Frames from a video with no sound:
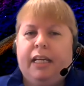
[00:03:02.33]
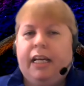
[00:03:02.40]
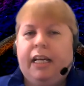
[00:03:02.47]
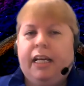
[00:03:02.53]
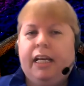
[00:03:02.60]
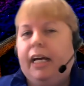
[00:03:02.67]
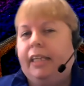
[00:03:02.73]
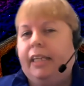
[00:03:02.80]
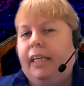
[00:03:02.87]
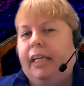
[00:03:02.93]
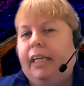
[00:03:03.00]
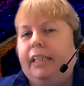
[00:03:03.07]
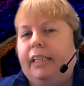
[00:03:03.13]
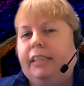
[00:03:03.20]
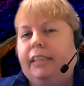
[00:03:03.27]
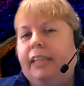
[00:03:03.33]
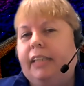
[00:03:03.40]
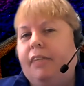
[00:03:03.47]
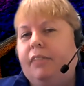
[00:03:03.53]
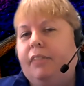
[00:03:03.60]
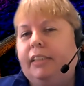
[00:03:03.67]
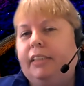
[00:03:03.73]
I think it is safe
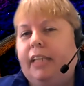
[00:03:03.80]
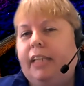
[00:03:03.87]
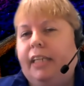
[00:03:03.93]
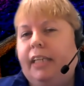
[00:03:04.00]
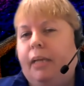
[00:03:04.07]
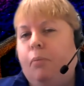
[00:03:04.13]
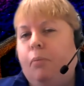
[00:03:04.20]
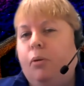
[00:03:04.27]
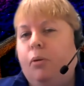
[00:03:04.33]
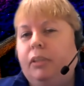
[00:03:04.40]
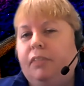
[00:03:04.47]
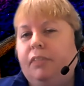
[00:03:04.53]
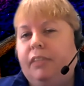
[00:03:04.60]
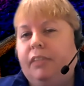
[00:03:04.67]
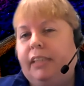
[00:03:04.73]
to say that most of us